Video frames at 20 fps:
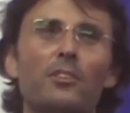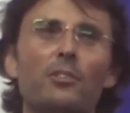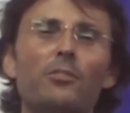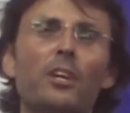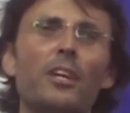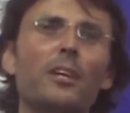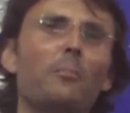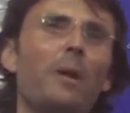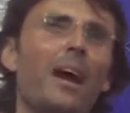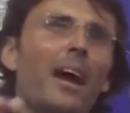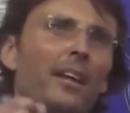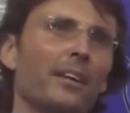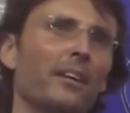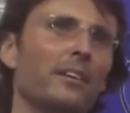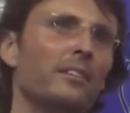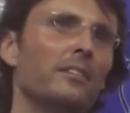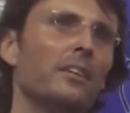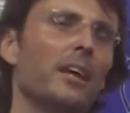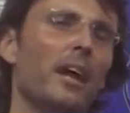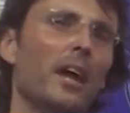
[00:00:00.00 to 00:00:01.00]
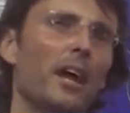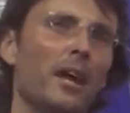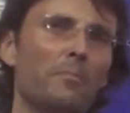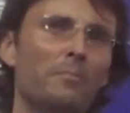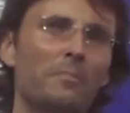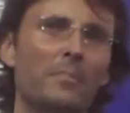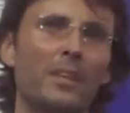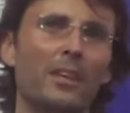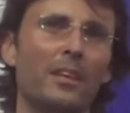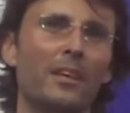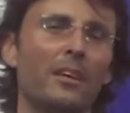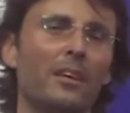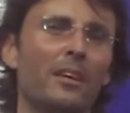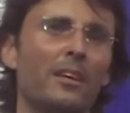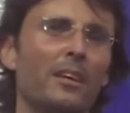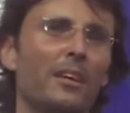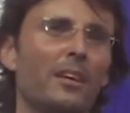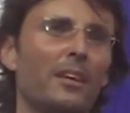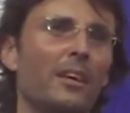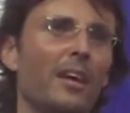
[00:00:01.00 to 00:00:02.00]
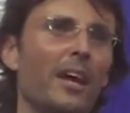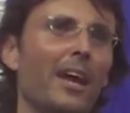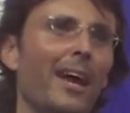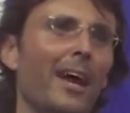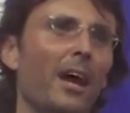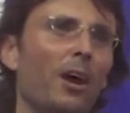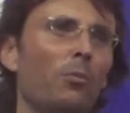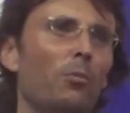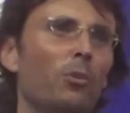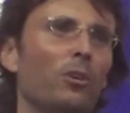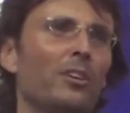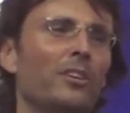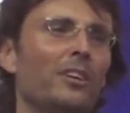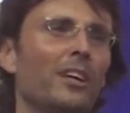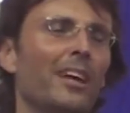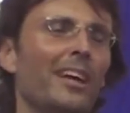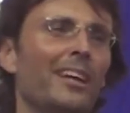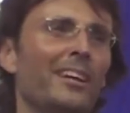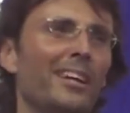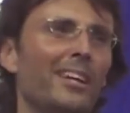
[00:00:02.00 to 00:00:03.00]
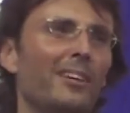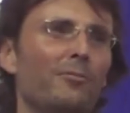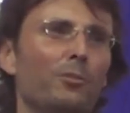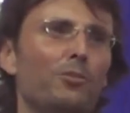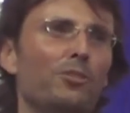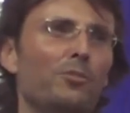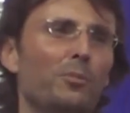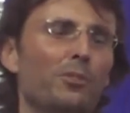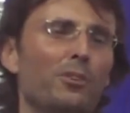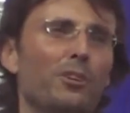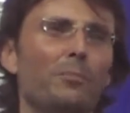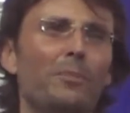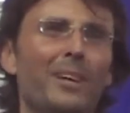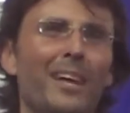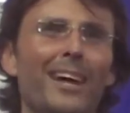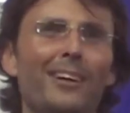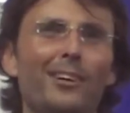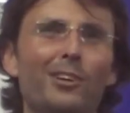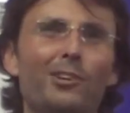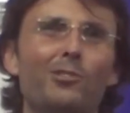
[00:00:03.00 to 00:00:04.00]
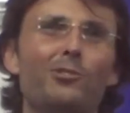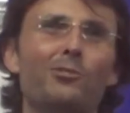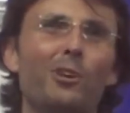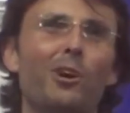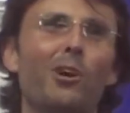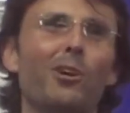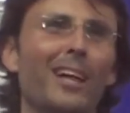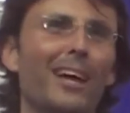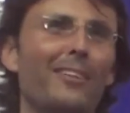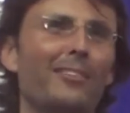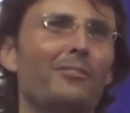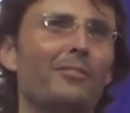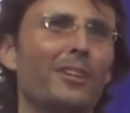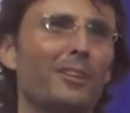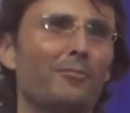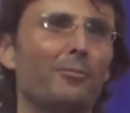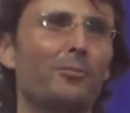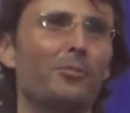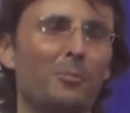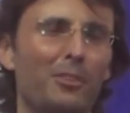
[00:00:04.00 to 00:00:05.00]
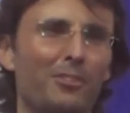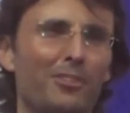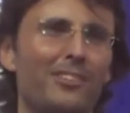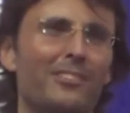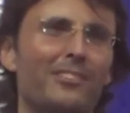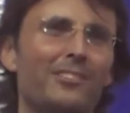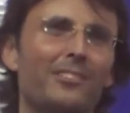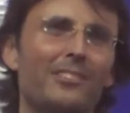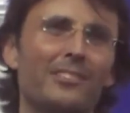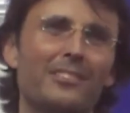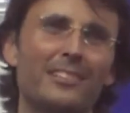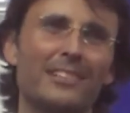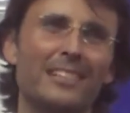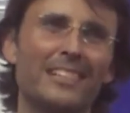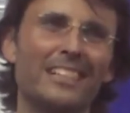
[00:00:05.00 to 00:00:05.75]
You think about it, um, how would an evil spirit be able to control other evil spirits?